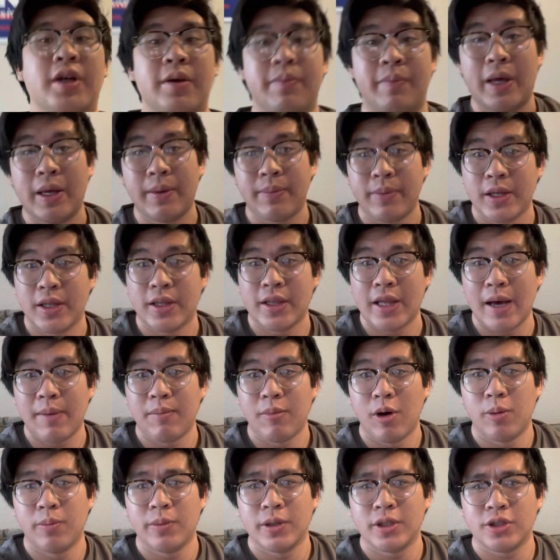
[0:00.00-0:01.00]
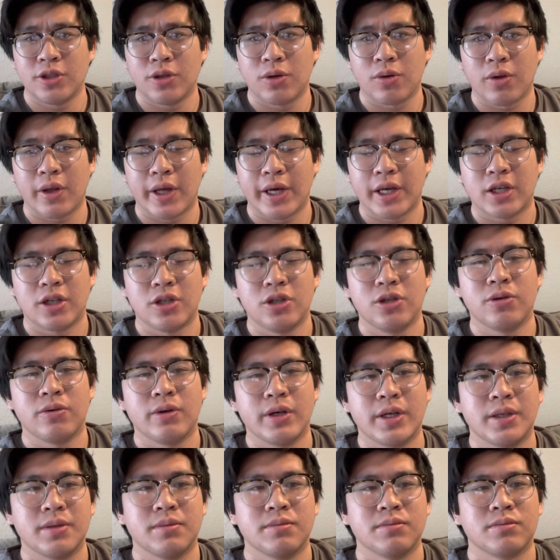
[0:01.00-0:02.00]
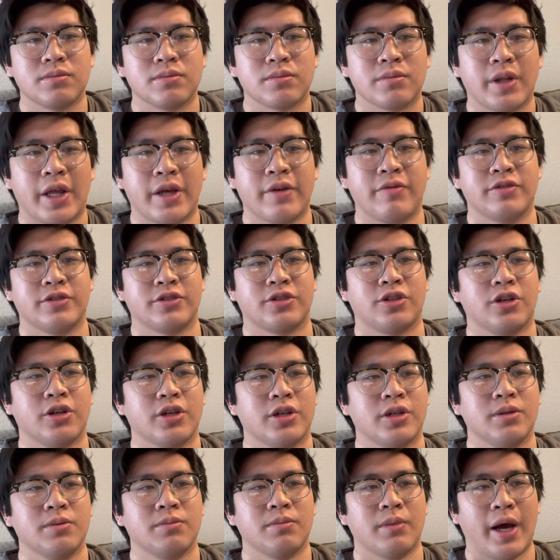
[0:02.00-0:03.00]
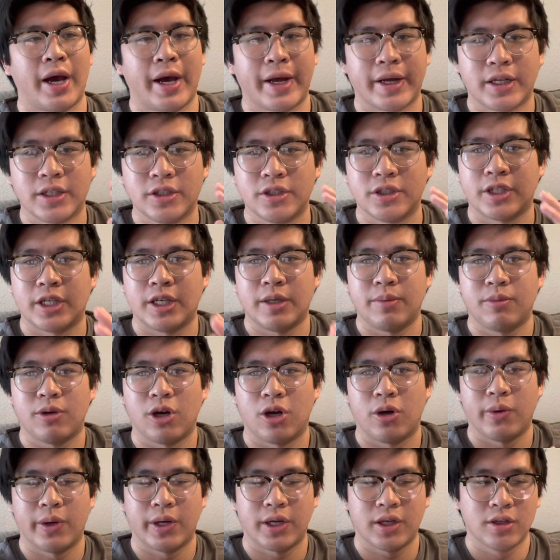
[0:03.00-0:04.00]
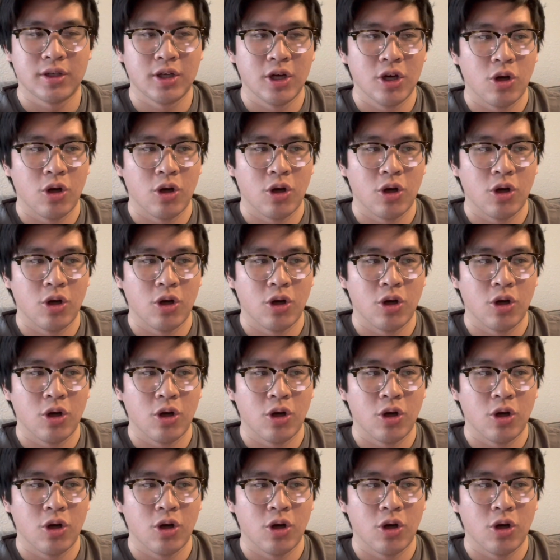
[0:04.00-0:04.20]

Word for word: Maybe in that moment, you're like, you know what? Life is good. I can keep going.